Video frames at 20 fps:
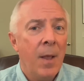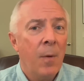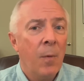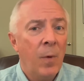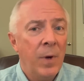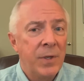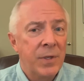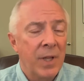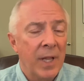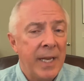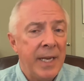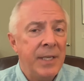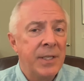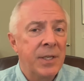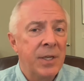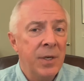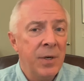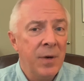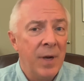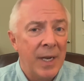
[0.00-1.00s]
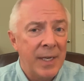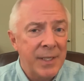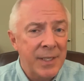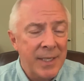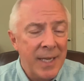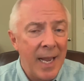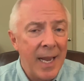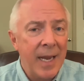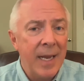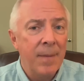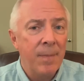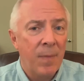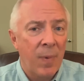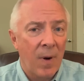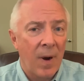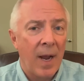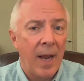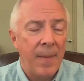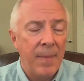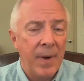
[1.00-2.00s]
Which leads to a second
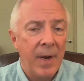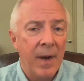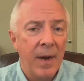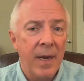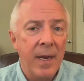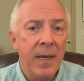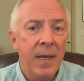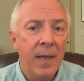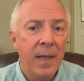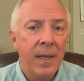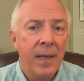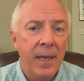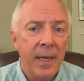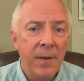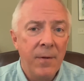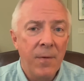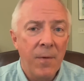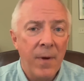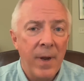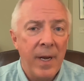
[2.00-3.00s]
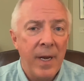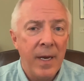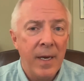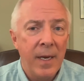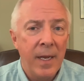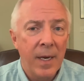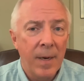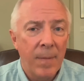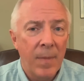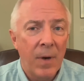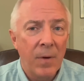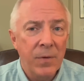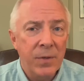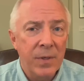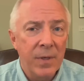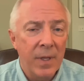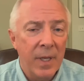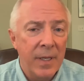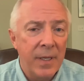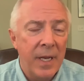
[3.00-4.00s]
primary ingredient in
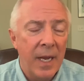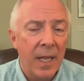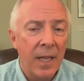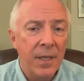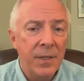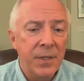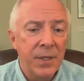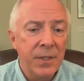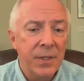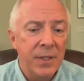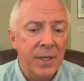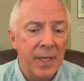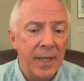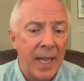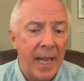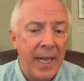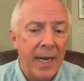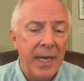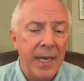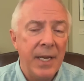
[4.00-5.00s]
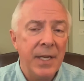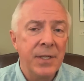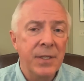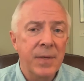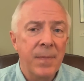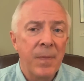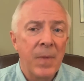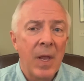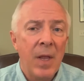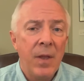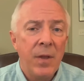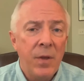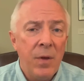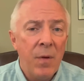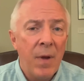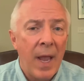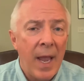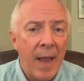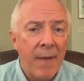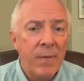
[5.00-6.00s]
emotional intelligence, and that is you
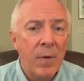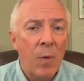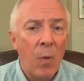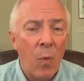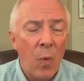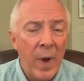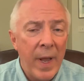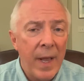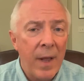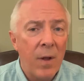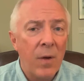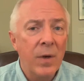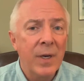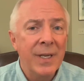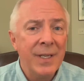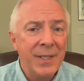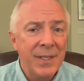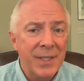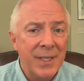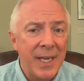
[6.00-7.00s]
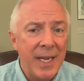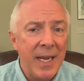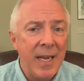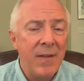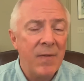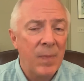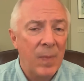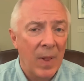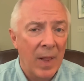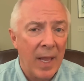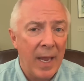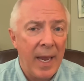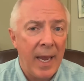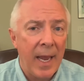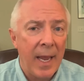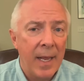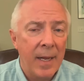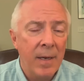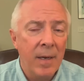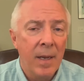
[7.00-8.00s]
have a well-conceived
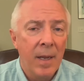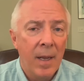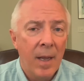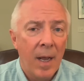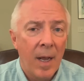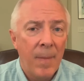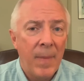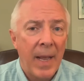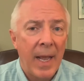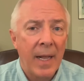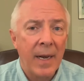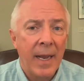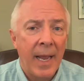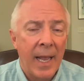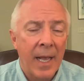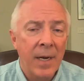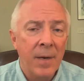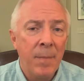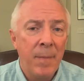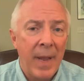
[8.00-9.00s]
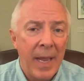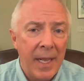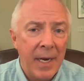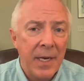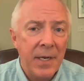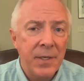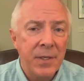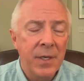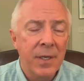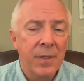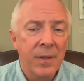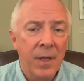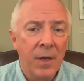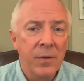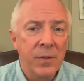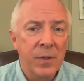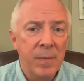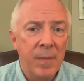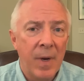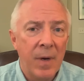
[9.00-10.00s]
plan about how to manage
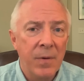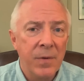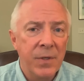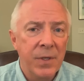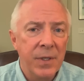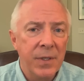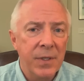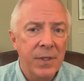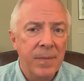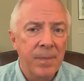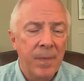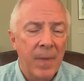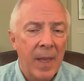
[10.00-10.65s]
those emotions.